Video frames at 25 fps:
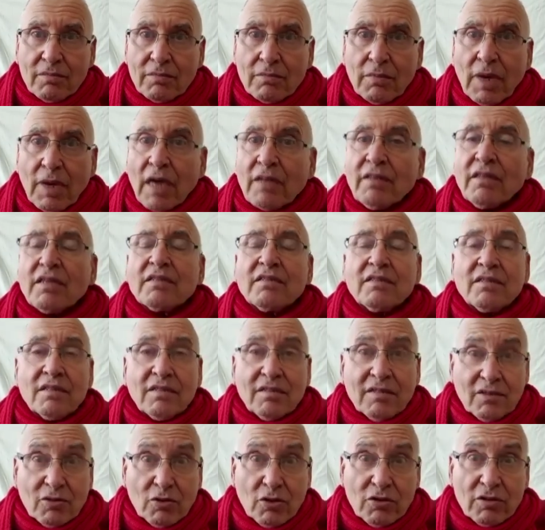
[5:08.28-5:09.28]
I think
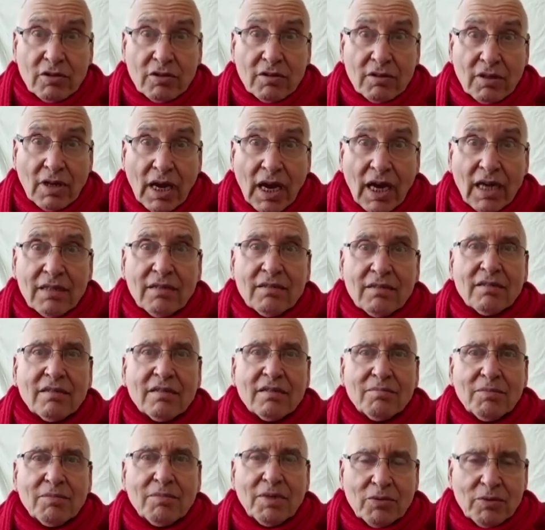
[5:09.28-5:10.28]
6 years old, the artist
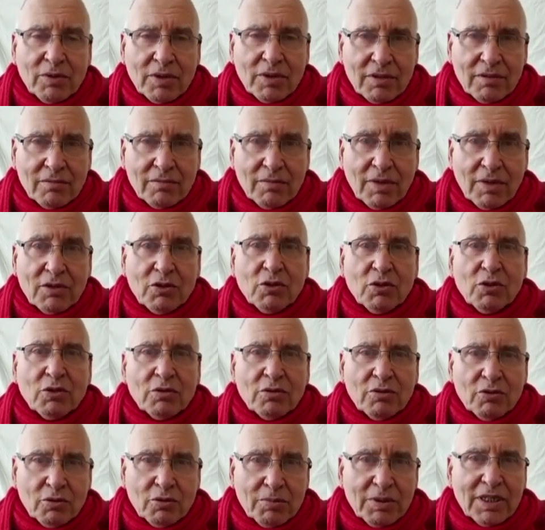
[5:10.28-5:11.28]
is my way, my goal,
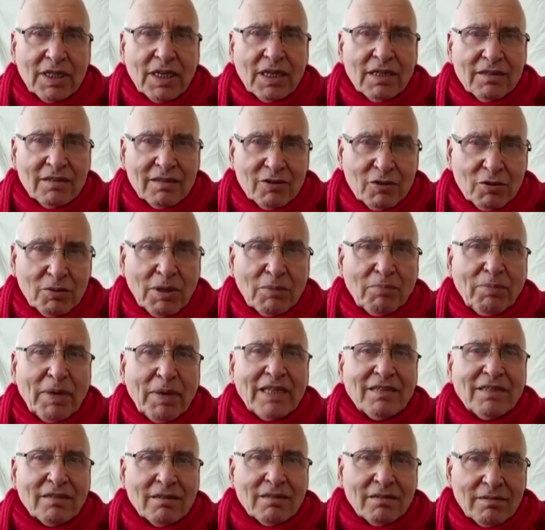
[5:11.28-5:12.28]
to be an artist, to be a
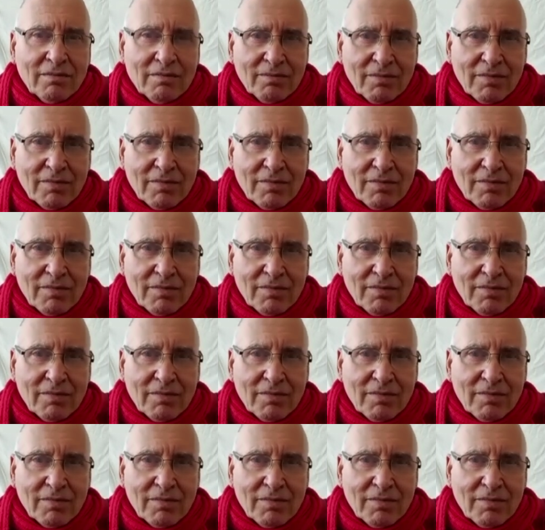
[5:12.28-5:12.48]
painter.